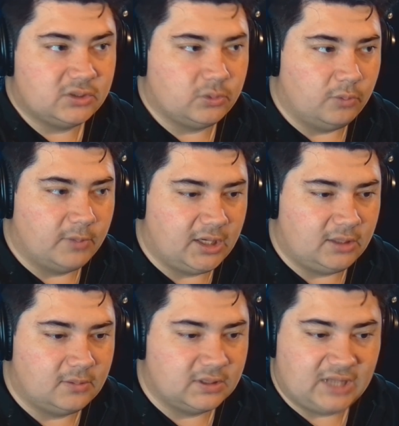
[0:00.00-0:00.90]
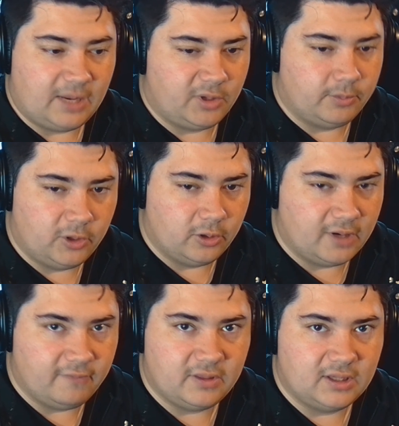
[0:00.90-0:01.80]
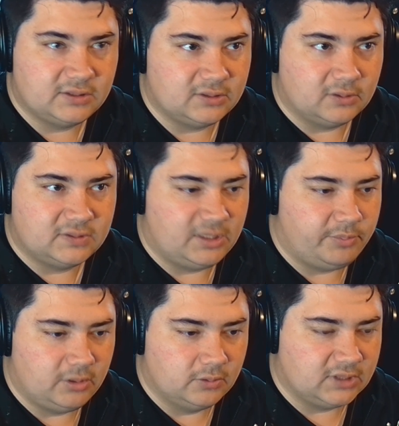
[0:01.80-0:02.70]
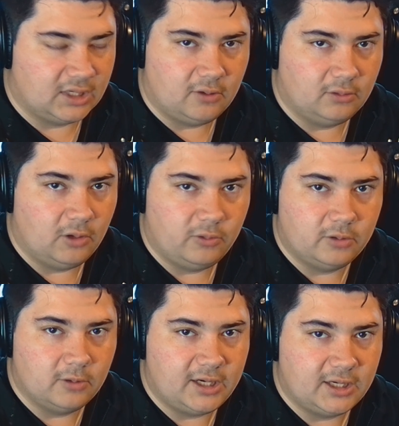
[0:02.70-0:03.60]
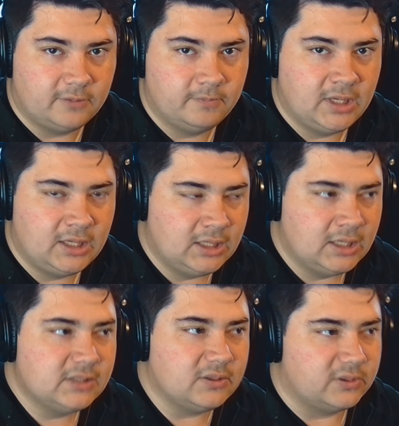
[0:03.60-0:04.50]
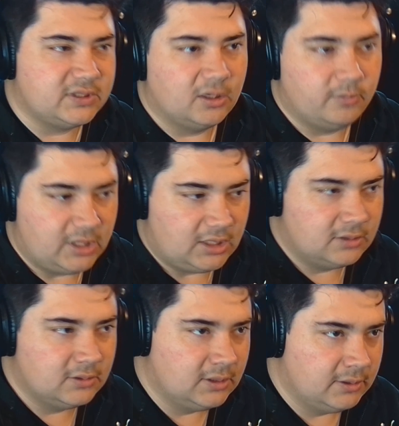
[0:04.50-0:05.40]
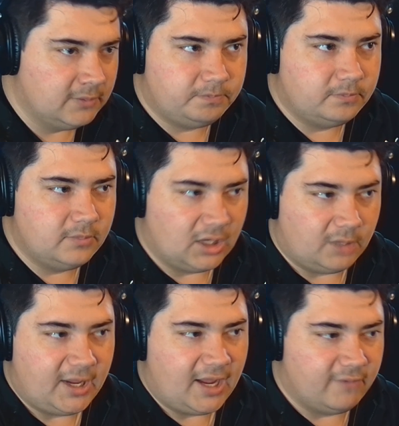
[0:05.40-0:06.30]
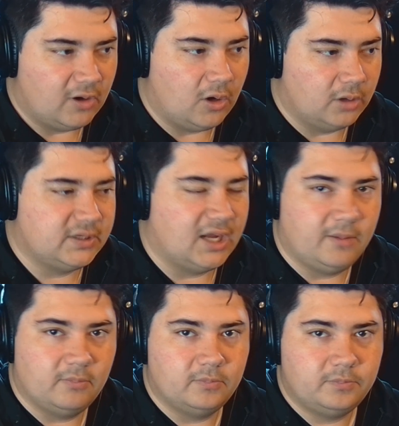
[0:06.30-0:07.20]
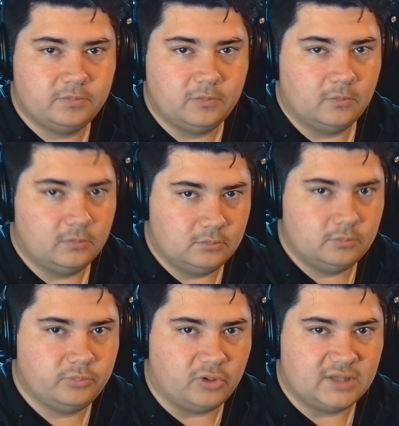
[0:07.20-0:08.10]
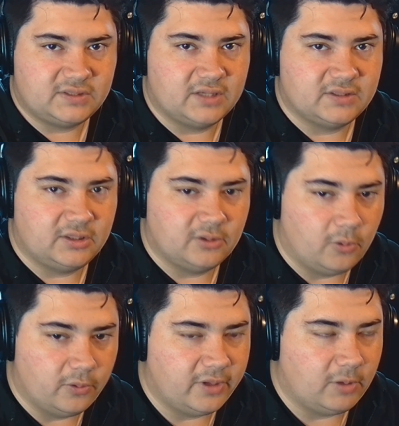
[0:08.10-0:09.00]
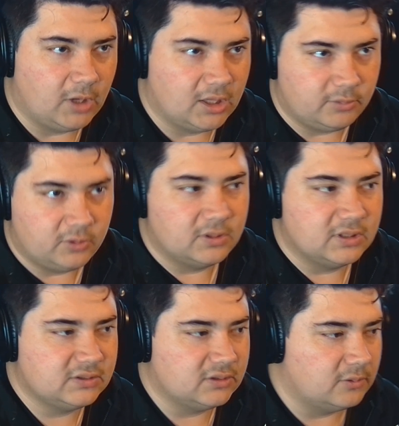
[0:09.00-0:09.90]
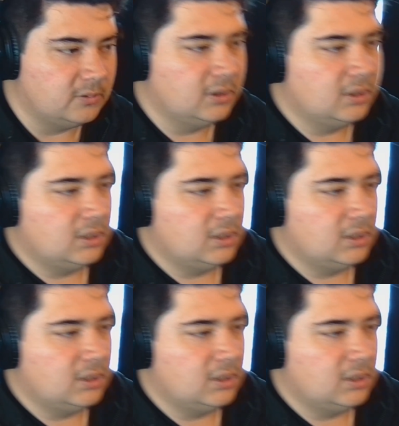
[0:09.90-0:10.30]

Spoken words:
this through the same computer and everything, so the CPU is kind of loaded right now. So it's gonna be having a hard time processing the whole thing while I'm doing this. So